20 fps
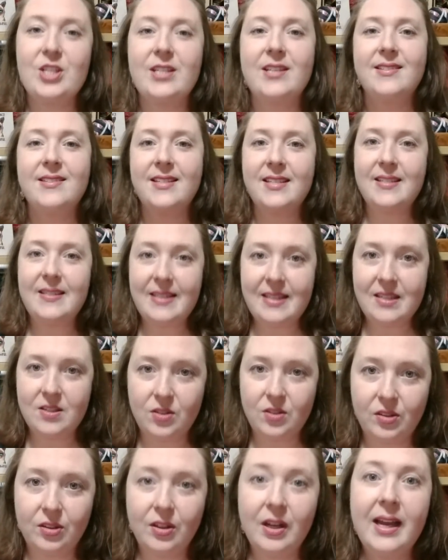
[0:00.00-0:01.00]
does these
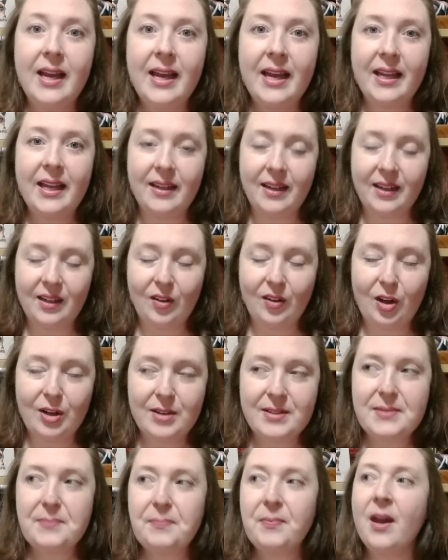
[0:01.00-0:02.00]
seasonal
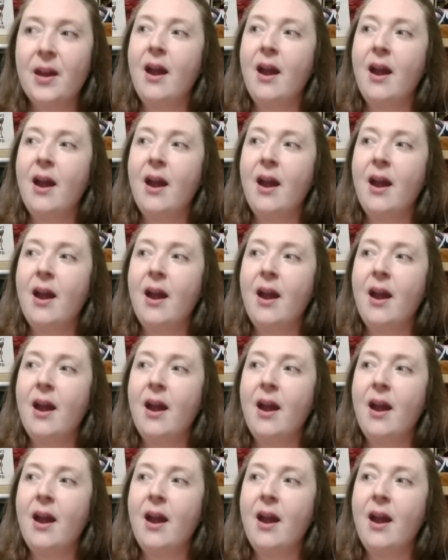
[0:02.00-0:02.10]
knit-alongs.